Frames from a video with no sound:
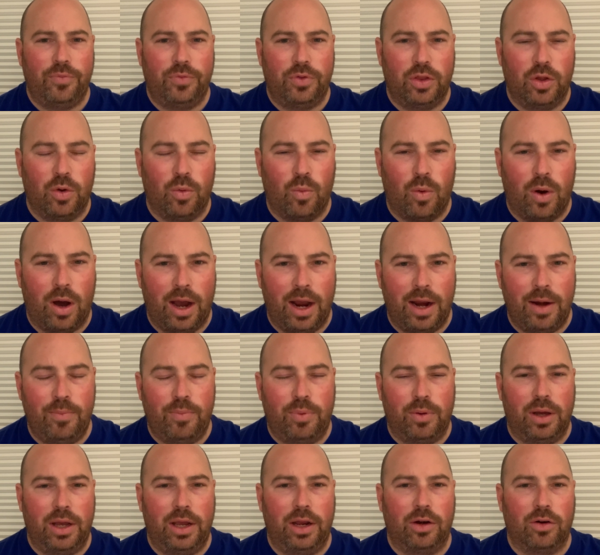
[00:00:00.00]
the wide
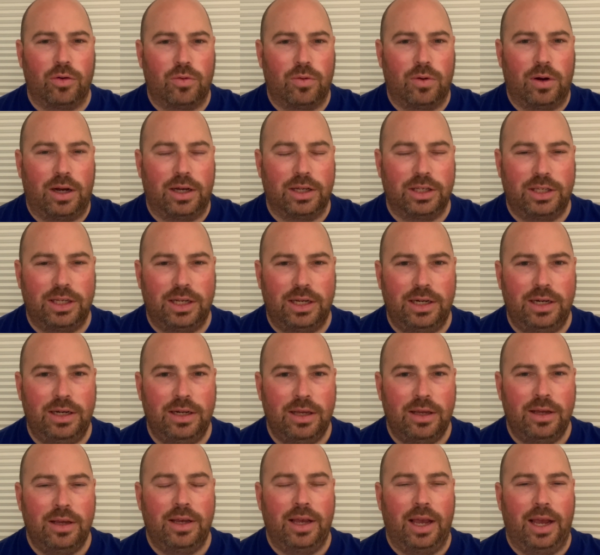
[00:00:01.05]
play and crossing.
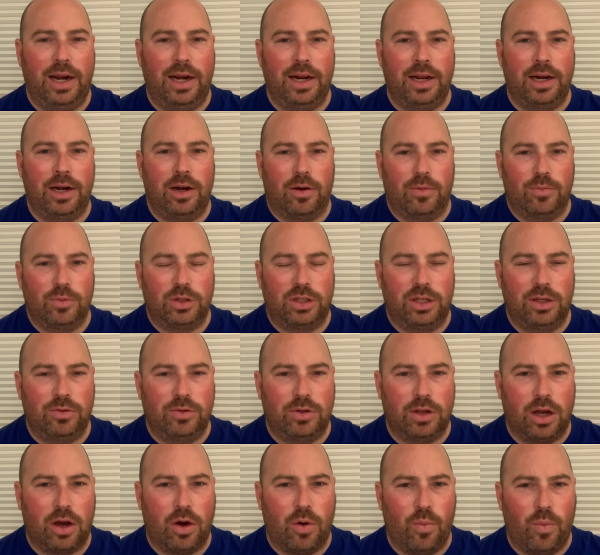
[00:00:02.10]
And it almost seems
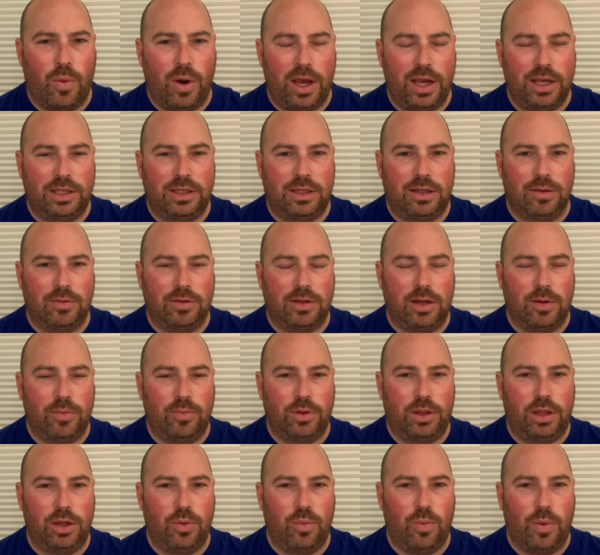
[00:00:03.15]
like a waste of
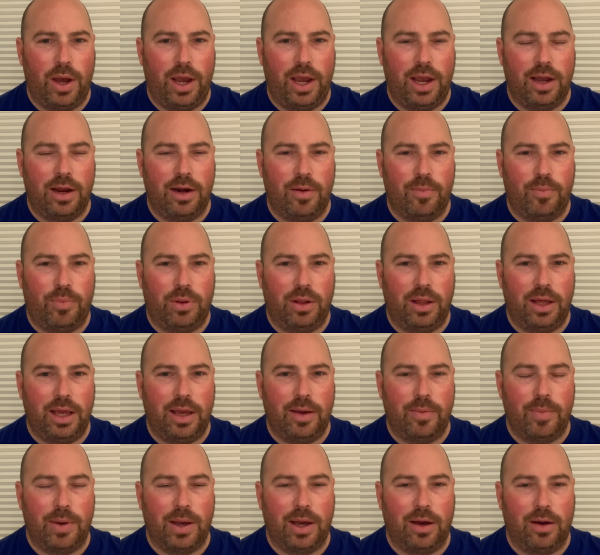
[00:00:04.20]
Timothy Weah to play
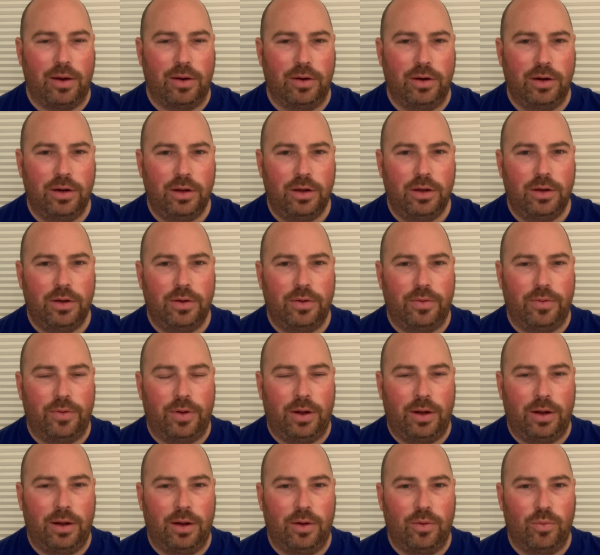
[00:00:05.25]
him out
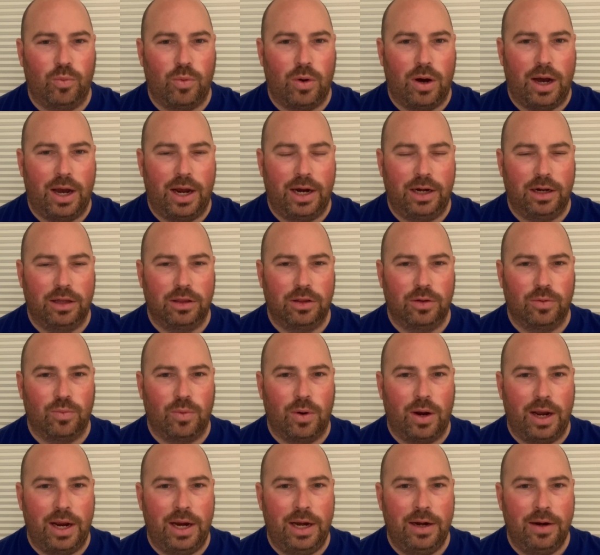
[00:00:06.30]
wide on the
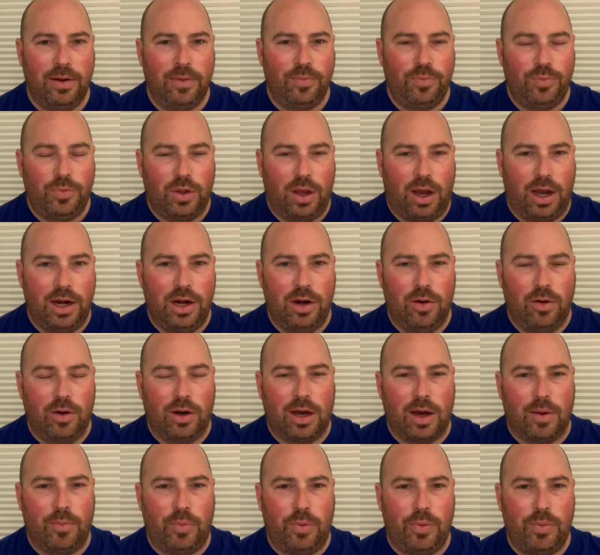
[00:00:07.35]
right. I know a
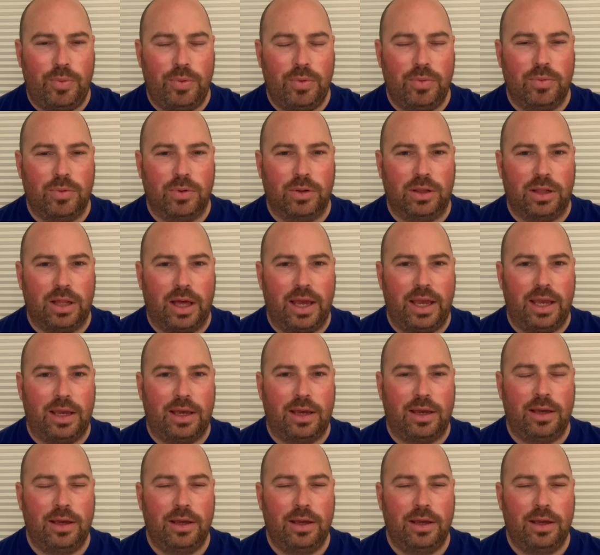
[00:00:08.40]
couple of people like